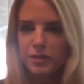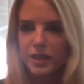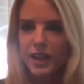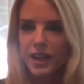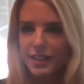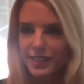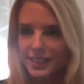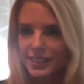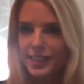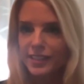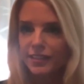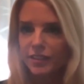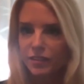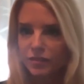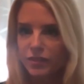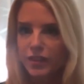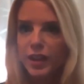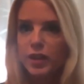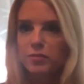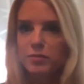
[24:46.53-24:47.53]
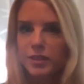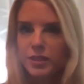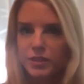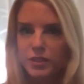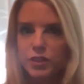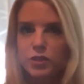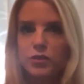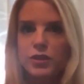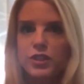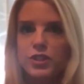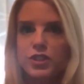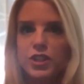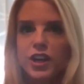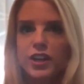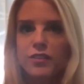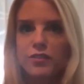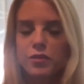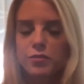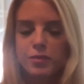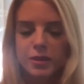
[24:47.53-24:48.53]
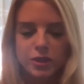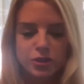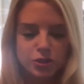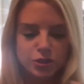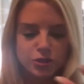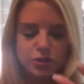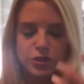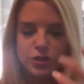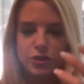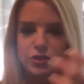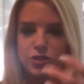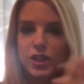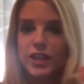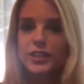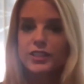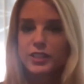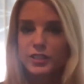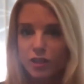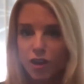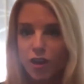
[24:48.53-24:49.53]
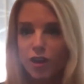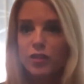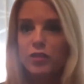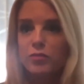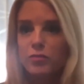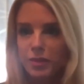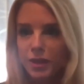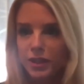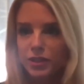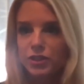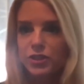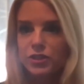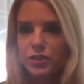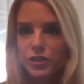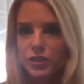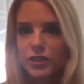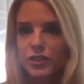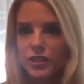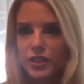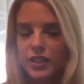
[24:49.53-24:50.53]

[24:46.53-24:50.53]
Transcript: I sent the family the screenshot of the picture. So Jake saw the picture.